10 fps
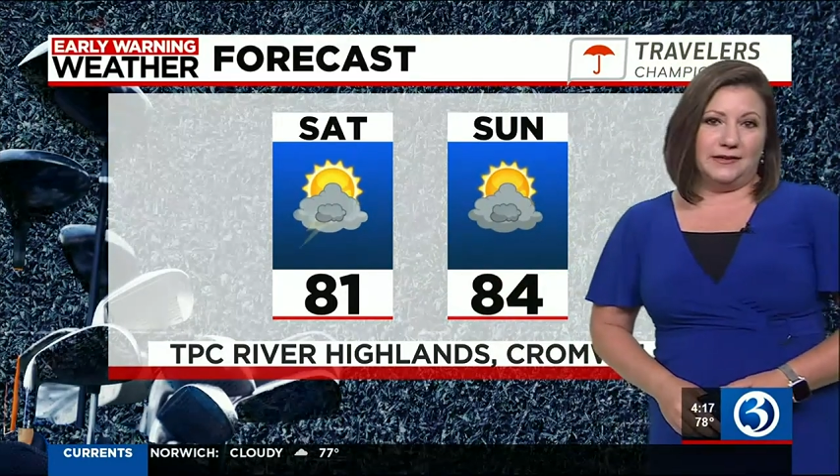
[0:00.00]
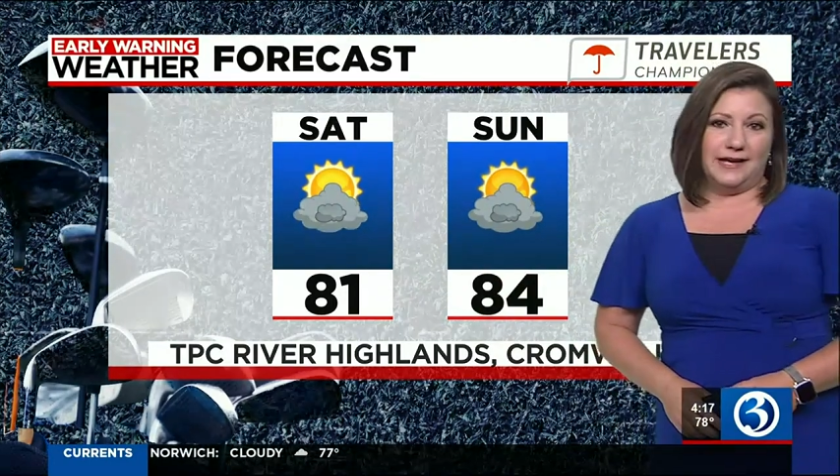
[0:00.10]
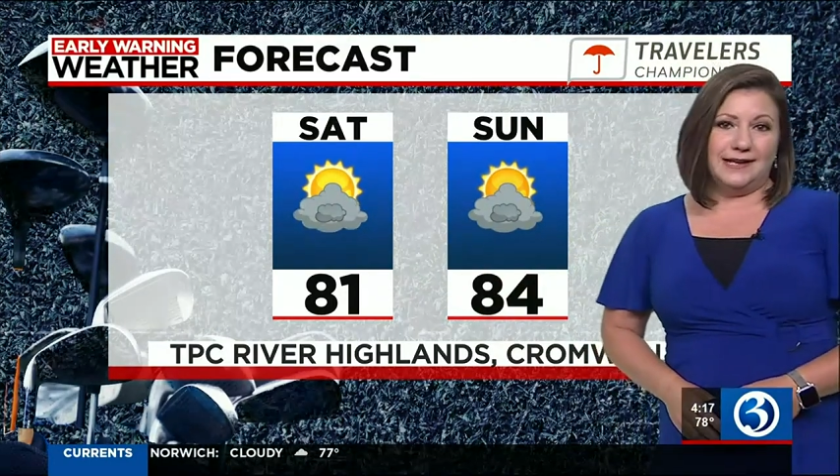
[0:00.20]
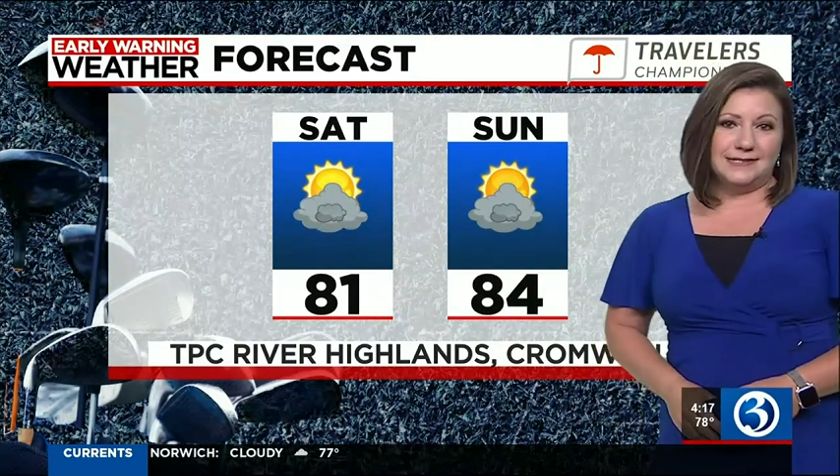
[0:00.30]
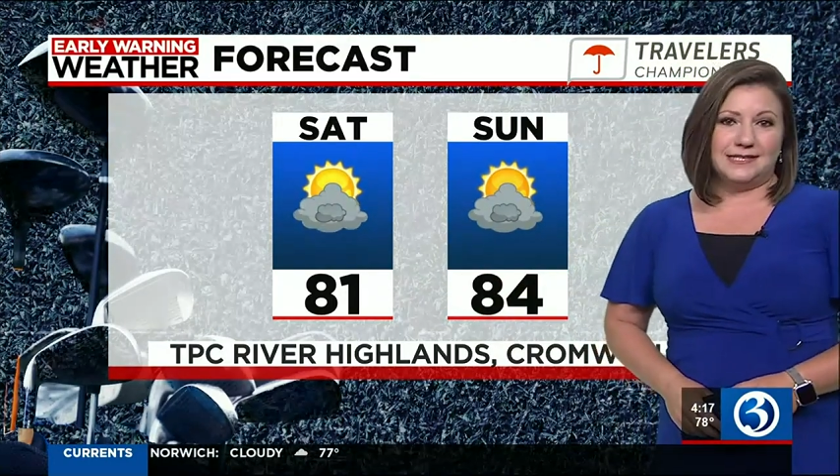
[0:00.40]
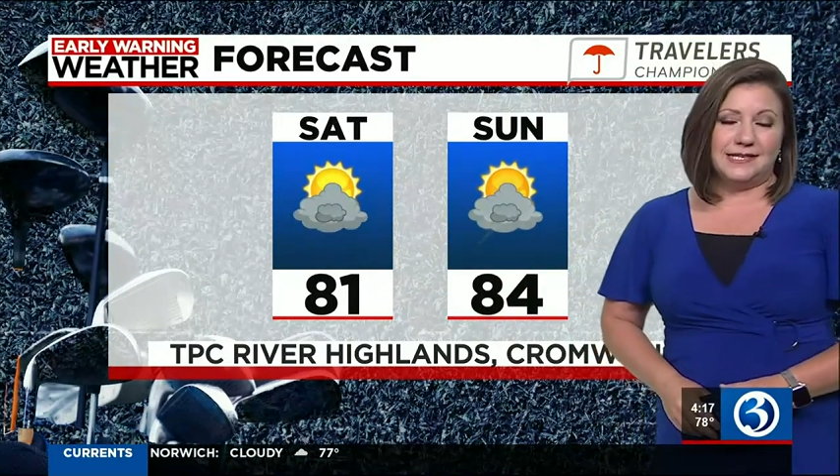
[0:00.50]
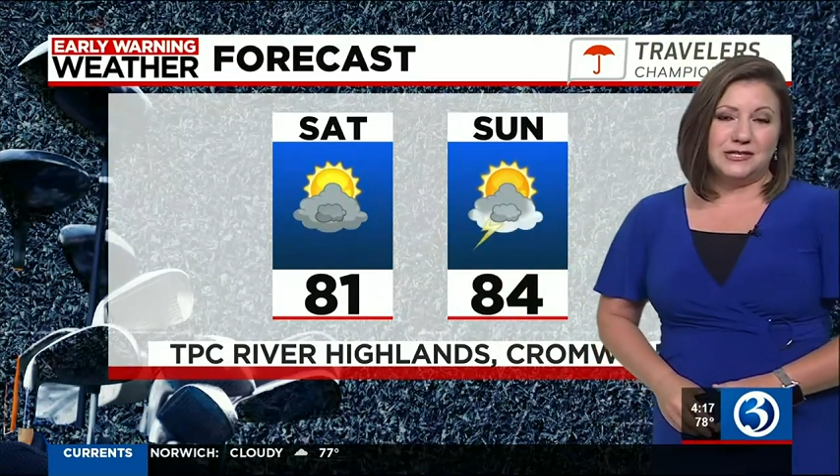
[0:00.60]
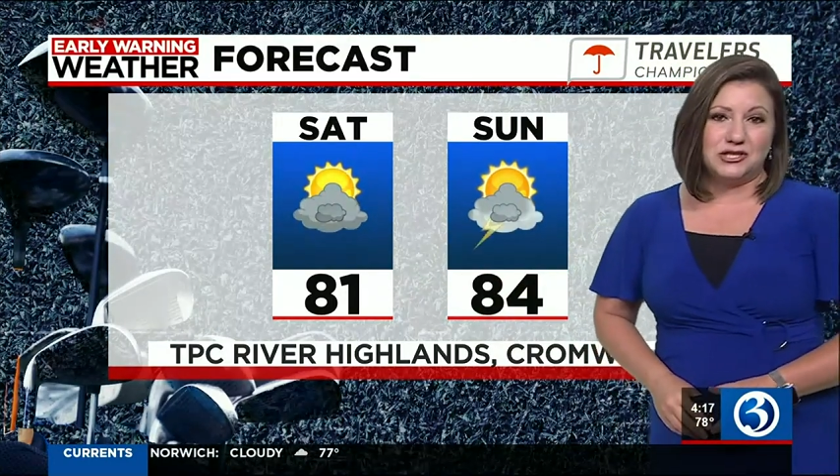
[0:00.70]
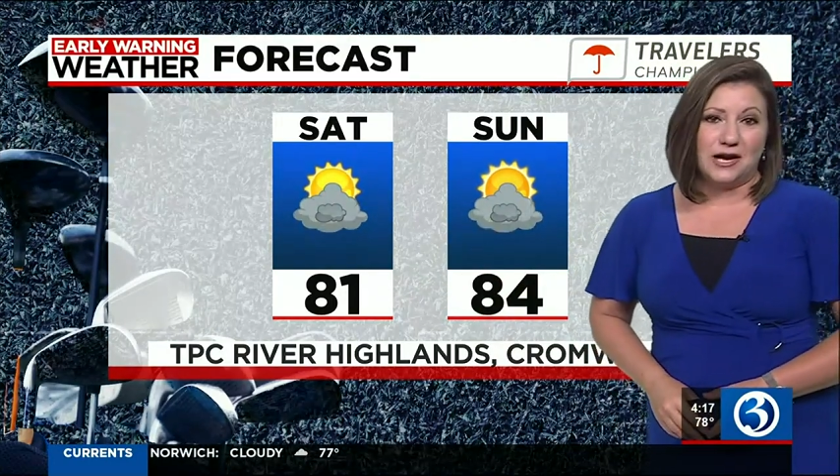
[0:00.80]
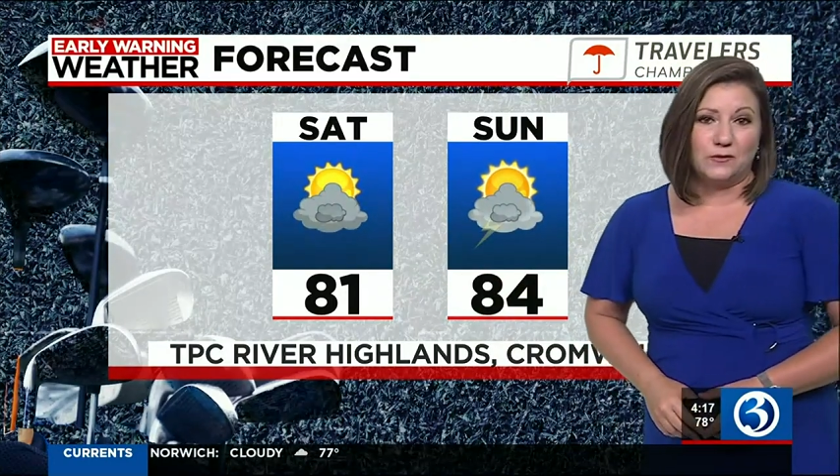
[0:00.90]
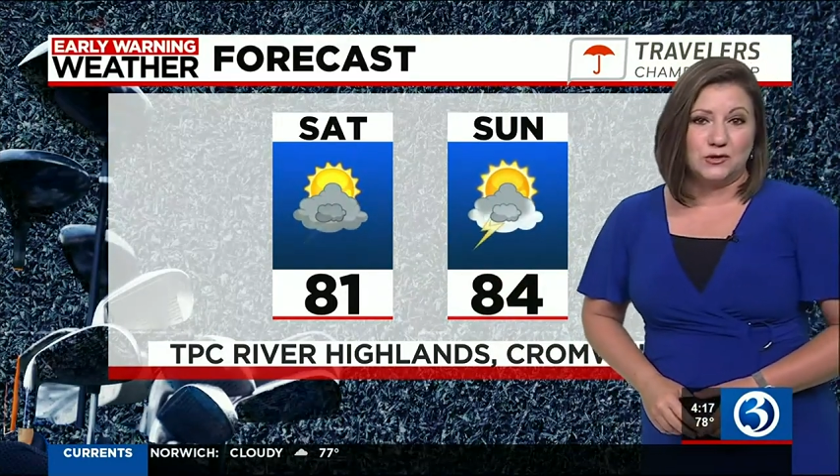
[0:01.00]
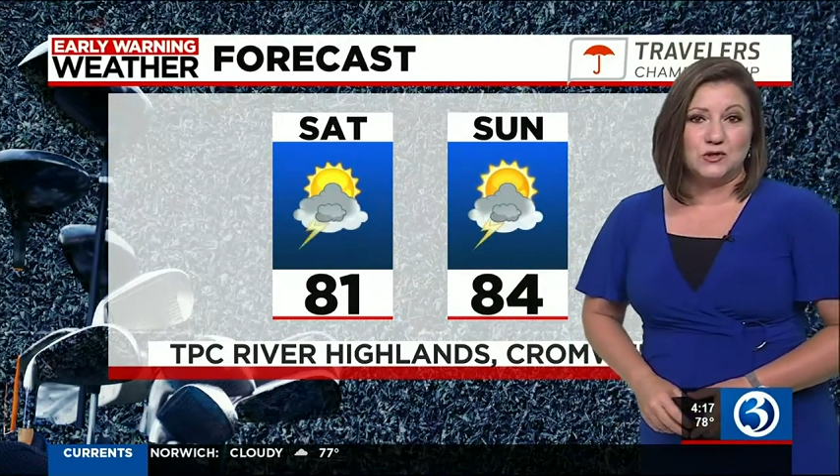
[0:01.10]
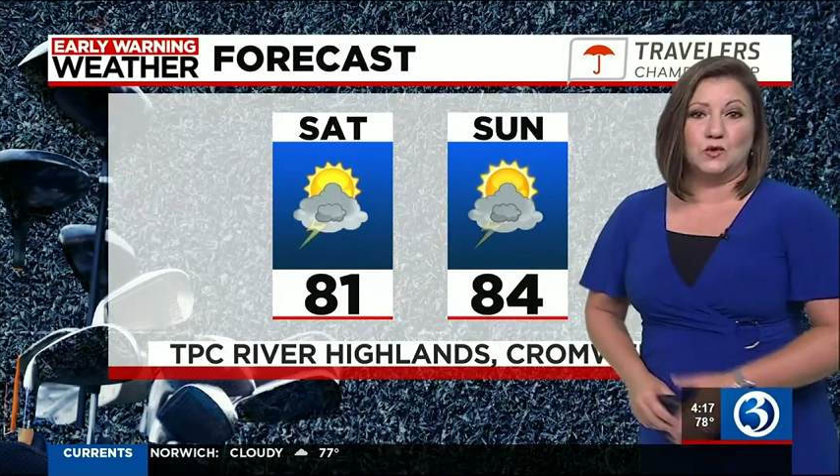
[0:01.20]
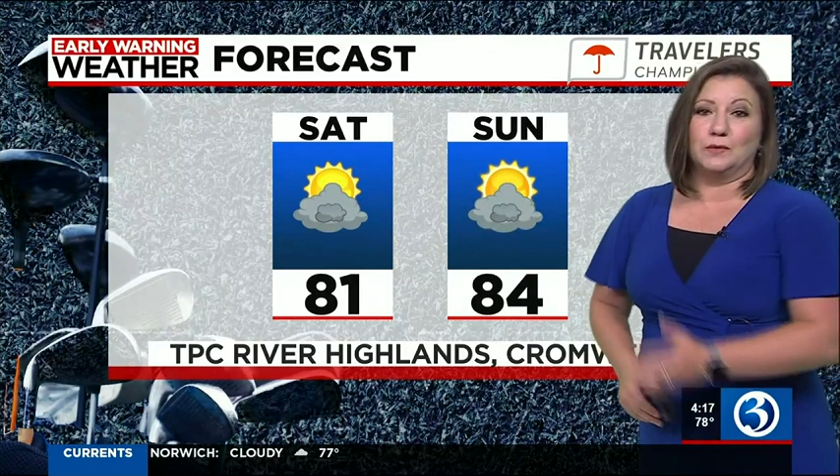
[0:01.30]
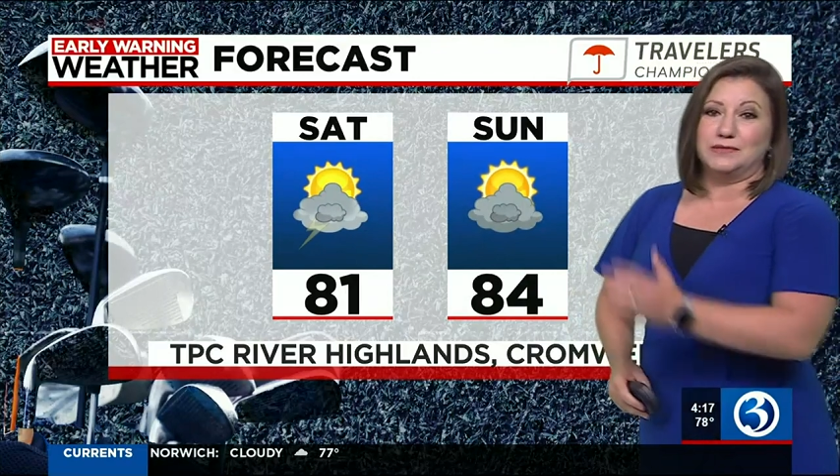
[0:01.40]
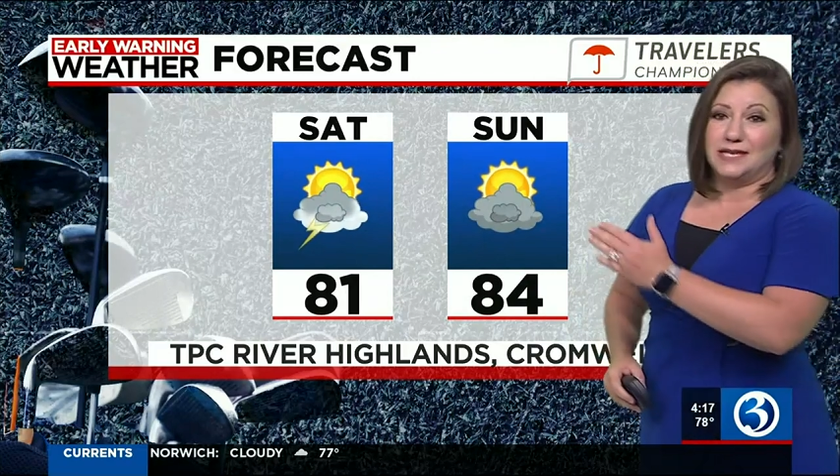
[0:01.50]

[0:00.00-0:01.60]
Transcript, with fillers: an isolated shower storm.